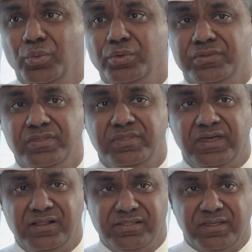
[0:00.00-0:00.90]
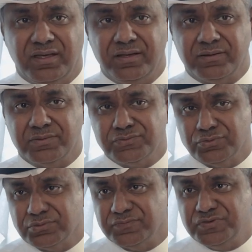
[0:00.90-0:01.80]
within the healthcare
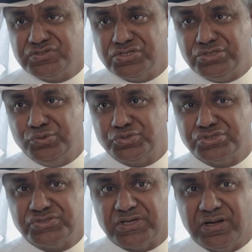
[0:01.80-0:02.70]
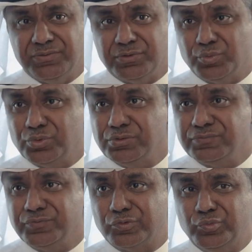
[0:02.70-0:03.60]
sort of institutions around the world
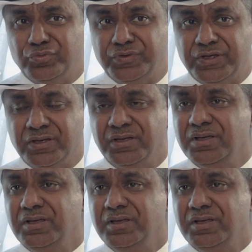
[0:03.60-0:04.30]
for moving,